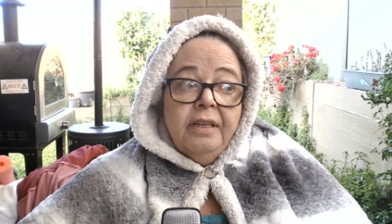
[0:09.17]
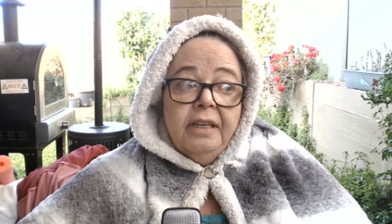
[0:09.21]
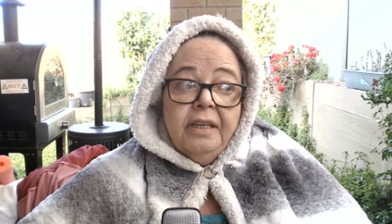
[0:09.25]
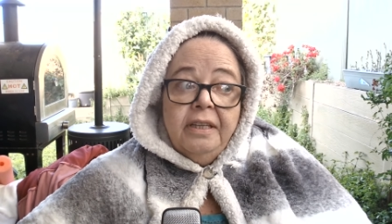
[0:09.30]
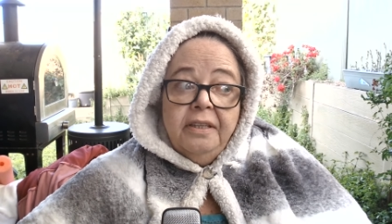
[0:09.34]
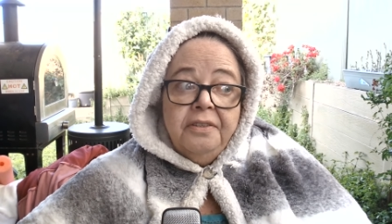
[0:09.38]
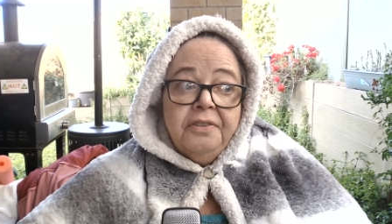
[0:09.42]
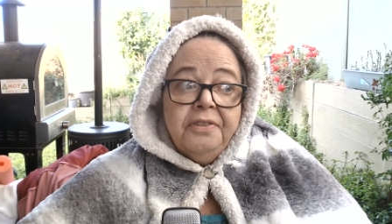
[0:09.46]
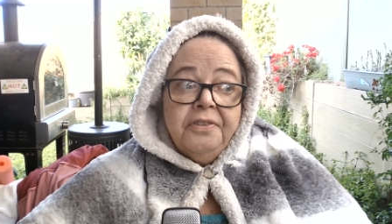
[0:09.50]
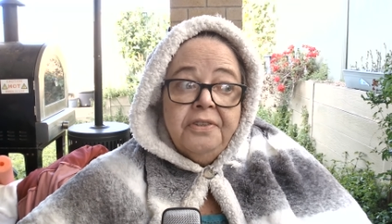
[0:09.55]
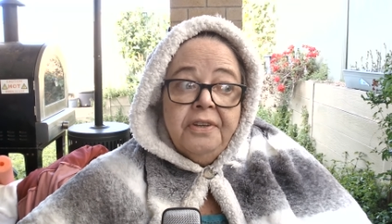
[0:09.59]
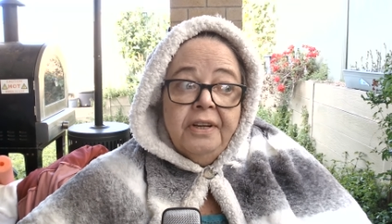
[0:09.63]

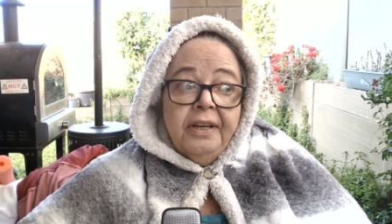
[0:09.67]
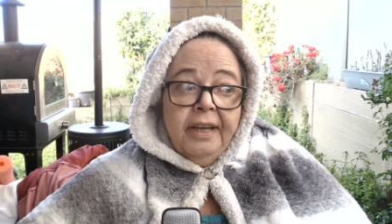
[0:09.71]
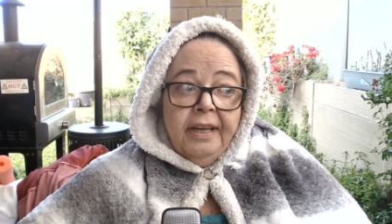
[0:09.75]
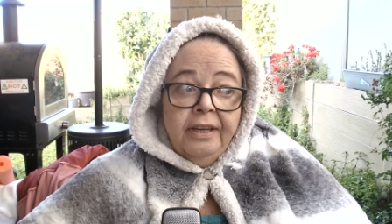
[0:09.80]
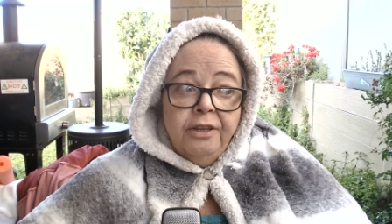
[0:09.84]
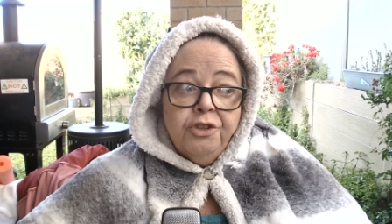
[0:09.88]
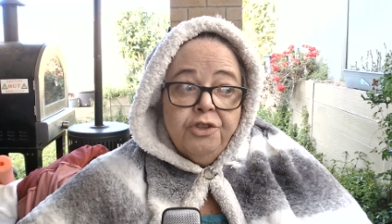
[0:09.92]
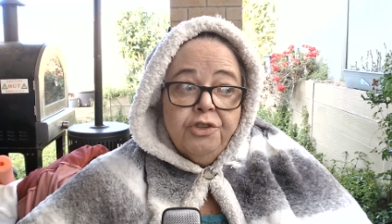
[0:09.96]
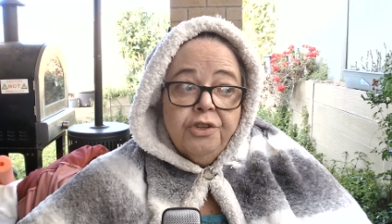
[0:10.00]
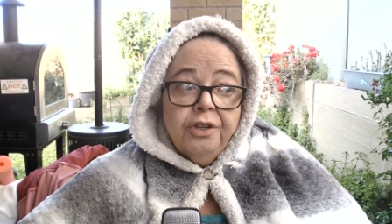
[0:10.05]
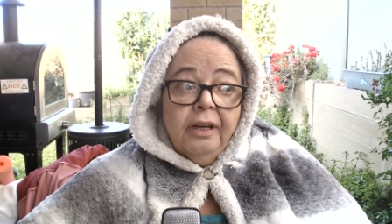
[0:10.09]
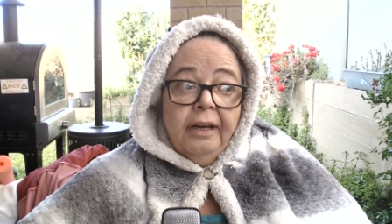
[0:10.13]

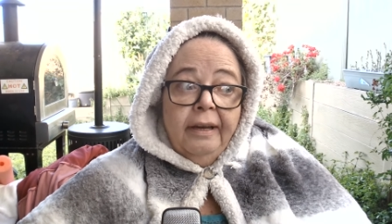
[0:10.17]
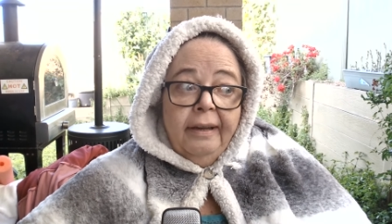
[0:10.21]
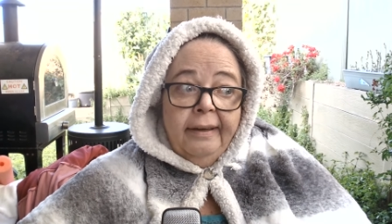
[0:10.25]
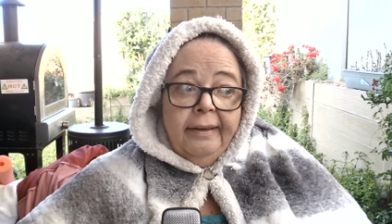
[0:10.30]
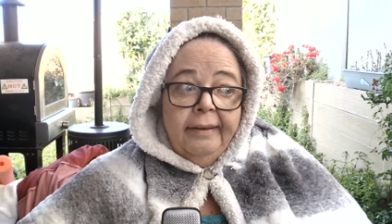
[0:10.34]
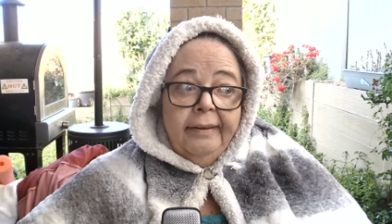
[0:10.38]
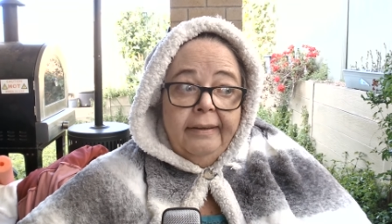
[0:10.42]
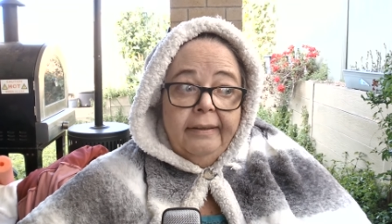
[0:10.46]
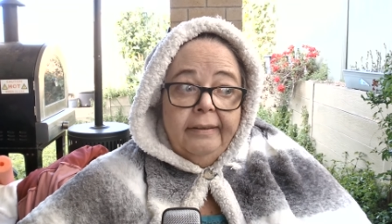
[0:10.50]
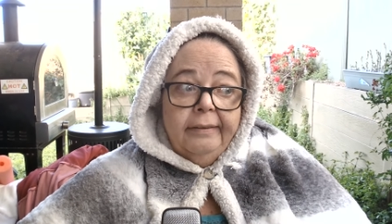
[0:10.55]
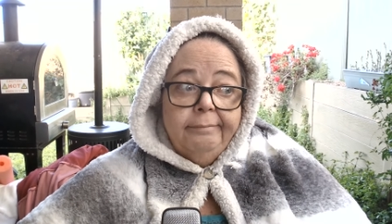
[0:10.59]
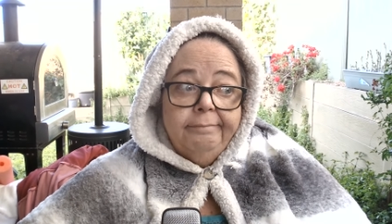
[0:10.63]
insulation
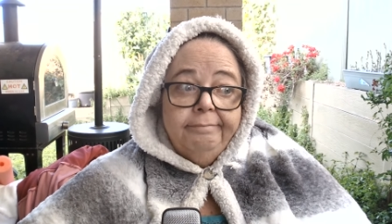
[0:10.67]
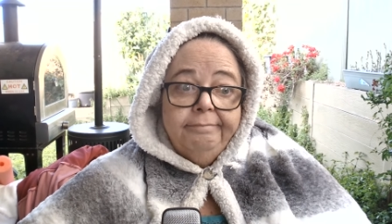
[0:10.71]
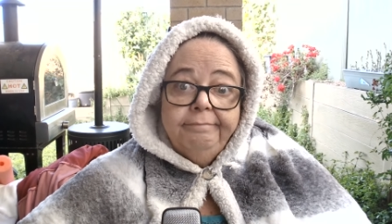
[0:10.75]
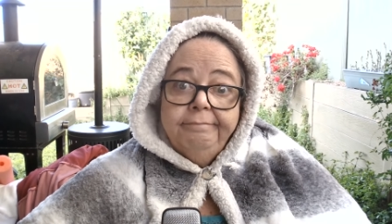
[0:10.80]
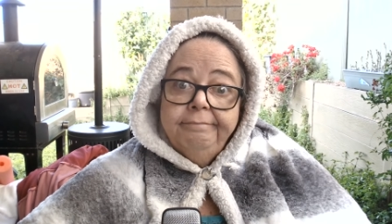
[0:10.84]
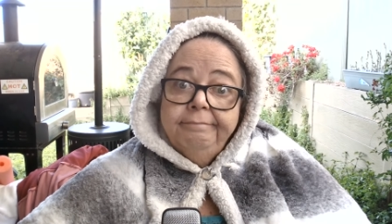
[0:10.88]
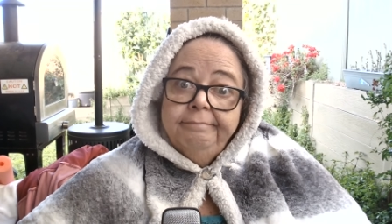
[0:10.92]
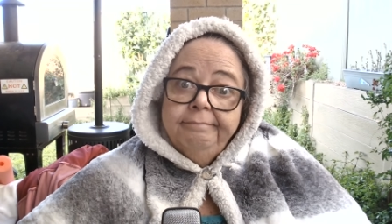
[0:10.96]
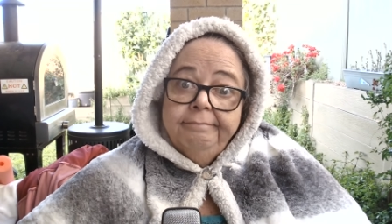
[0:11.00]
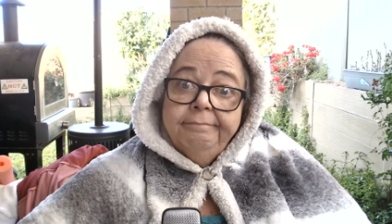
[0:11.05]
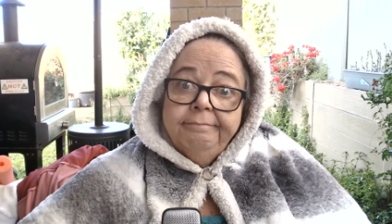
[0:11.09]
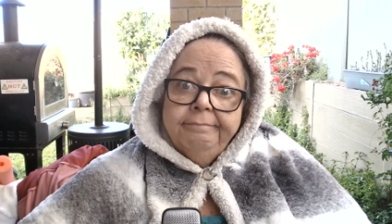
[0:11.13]
layer.
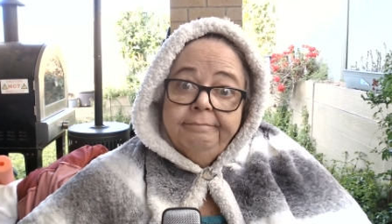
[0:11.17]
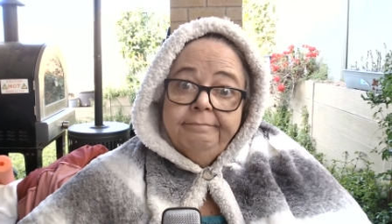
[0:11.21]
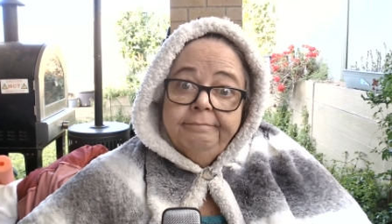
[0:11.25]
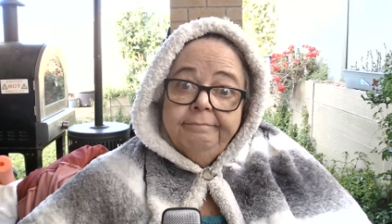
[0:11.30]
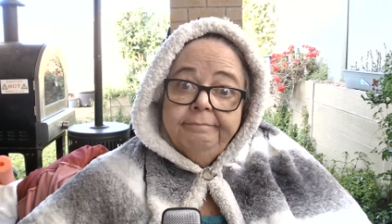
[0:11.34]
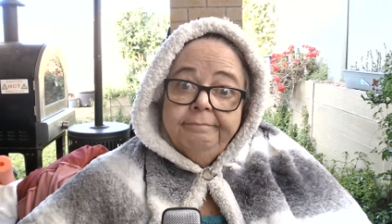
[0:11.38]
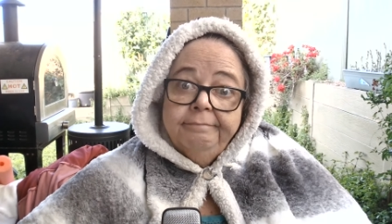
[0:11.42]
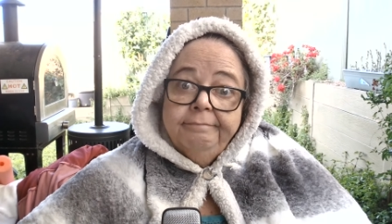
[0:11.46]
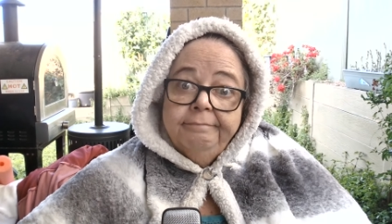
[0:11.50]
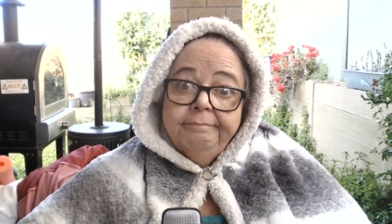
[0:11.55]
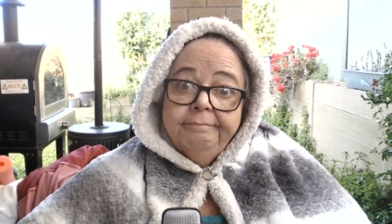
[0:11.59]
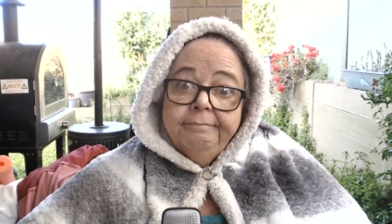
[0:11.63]

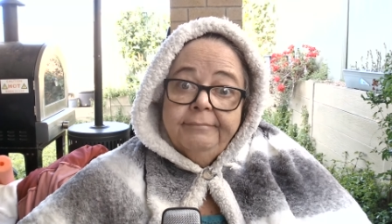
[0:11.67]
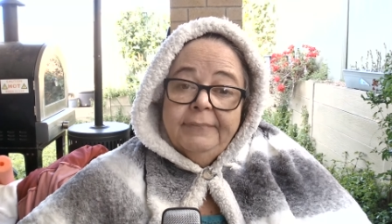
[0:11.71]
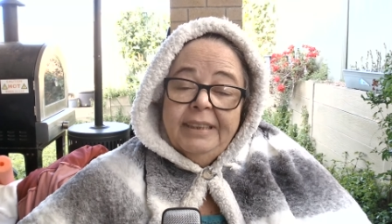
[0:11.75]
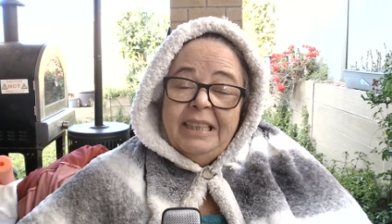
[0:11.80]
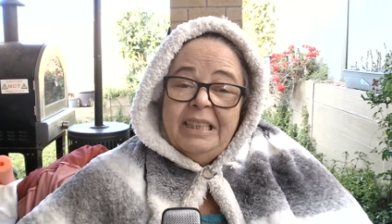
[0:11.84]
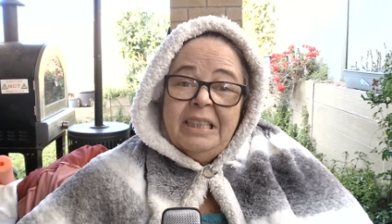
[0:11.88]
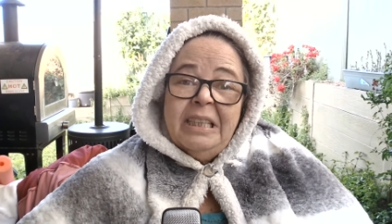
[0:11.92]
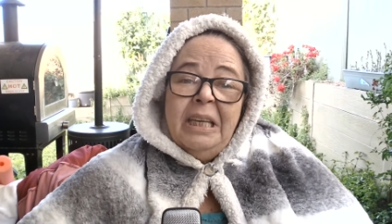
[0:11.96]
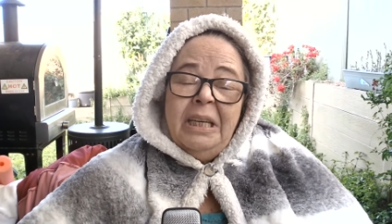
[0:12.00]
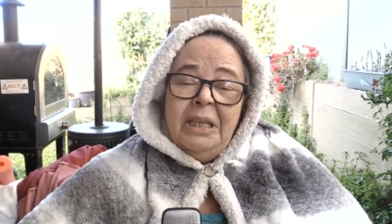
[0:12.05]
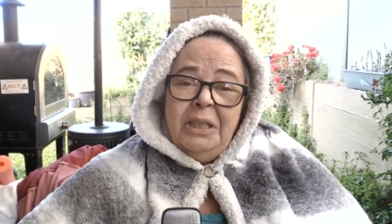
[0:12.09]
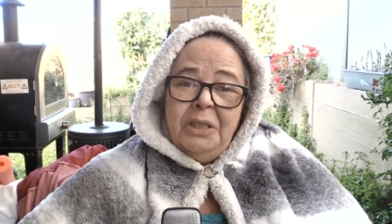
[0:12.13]

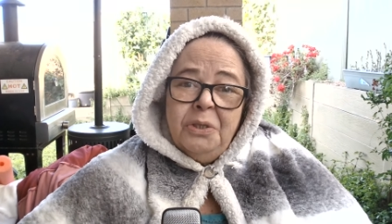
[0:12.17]
Let's get